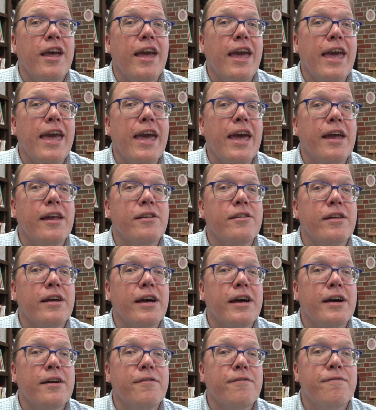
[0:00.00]
And
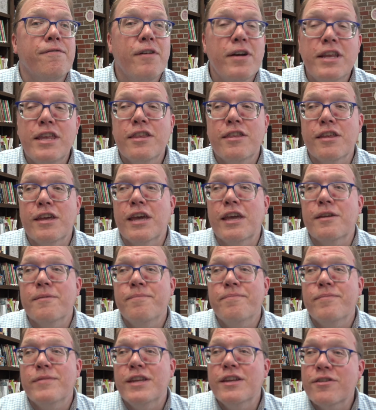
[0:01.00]
funny thing
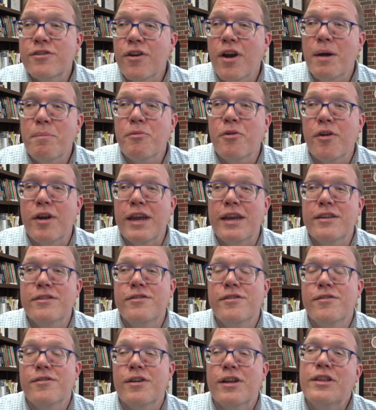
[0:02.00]
is their
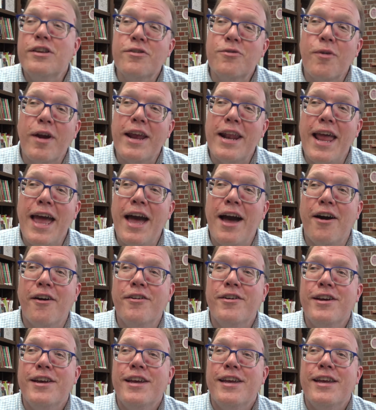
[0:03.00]
upgrades, at least right
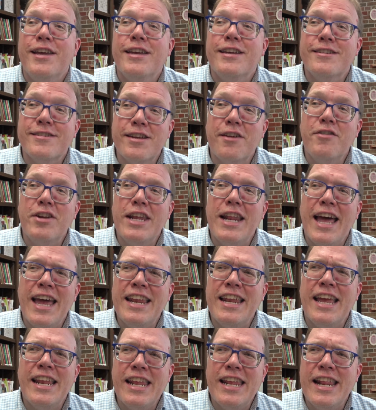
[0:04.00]
now, is
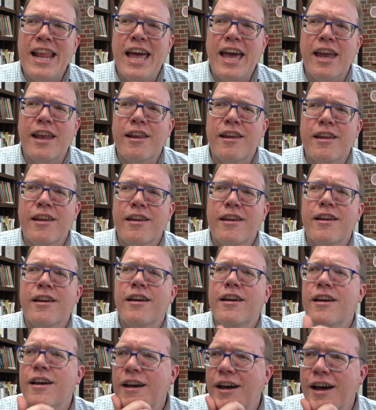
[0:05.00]
$79.99.
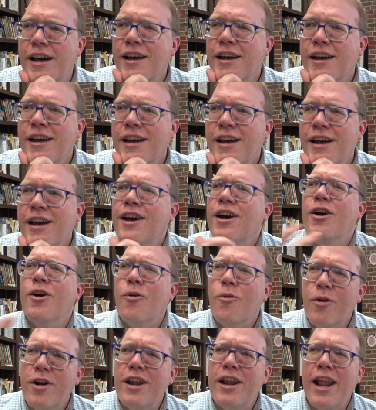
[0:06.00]
Huh.
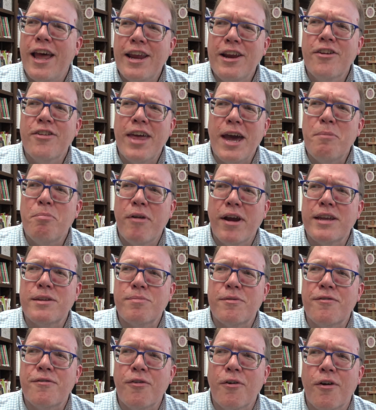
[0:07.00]
Where did I hear that price
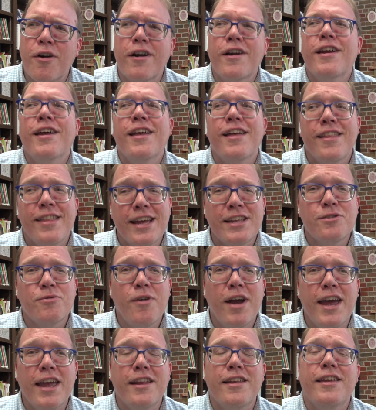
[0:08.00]
before? That's
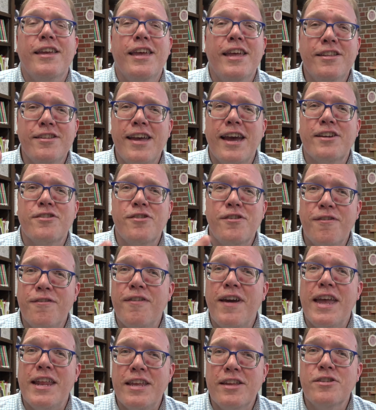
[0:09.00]
right. It's actually
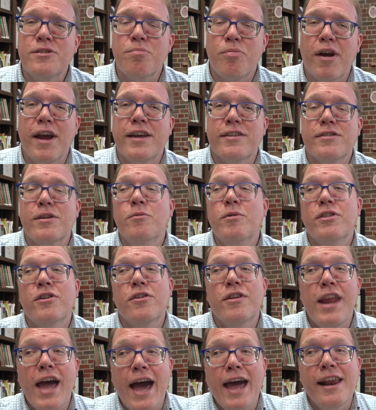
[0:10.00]
Fade In's price. And when
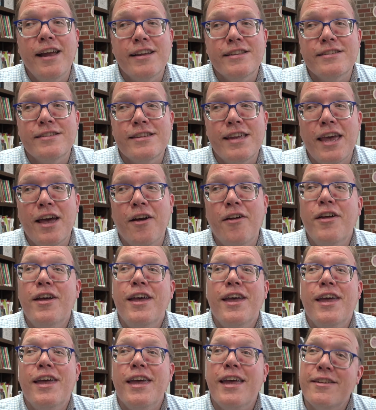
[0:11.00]
they're not on sale,
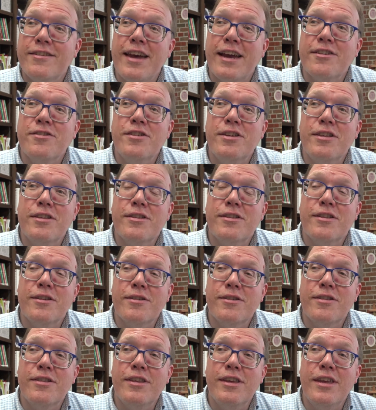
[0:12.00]
it's actually
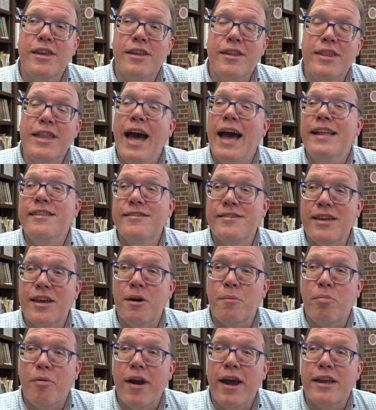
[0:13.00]
the
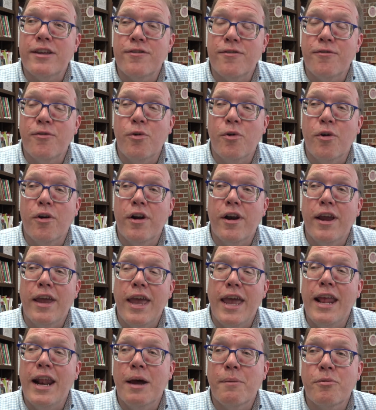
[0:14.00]
non-sale price for
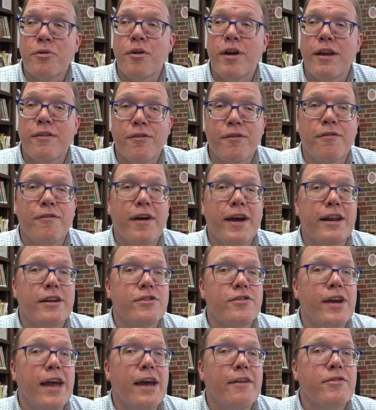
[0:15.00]
an upgrade for Final
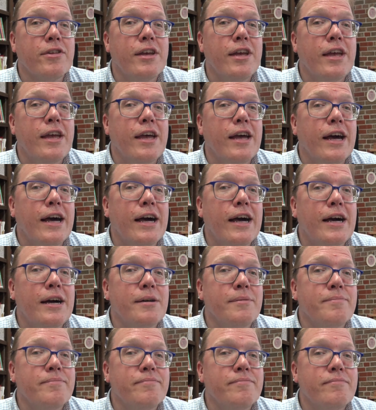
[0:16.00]
Draft.
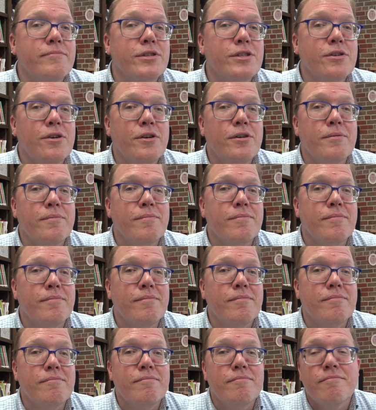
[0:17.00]
So
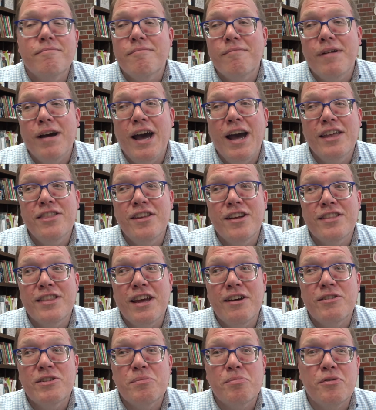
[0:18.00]
I thought
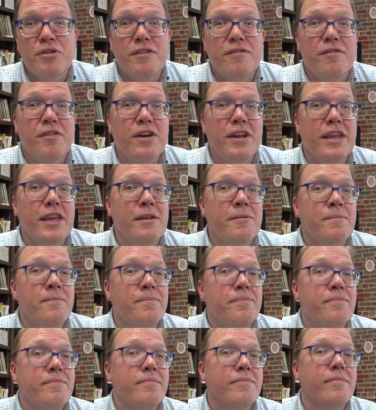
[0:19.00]
that was pretty funny.
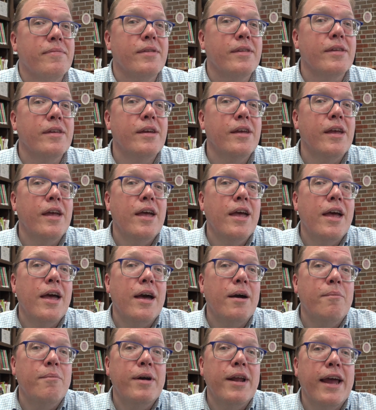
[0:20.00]

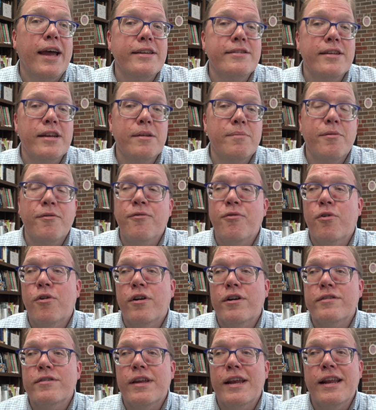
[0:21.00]
But I said it
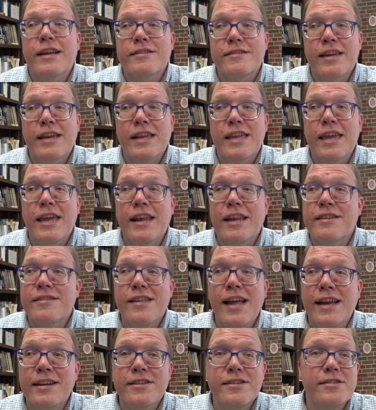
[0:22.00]
before, and I'll say it again. It's
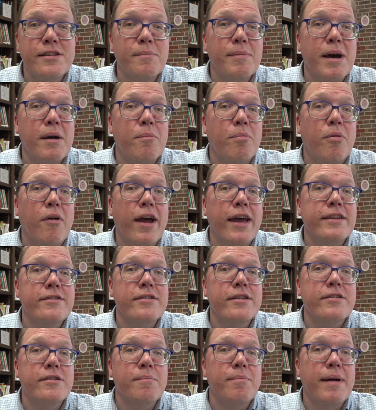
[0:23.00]
not just about price,
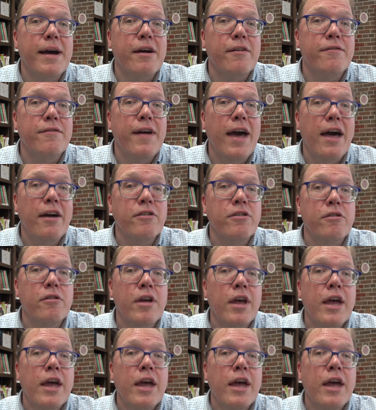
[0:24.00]
it's about value.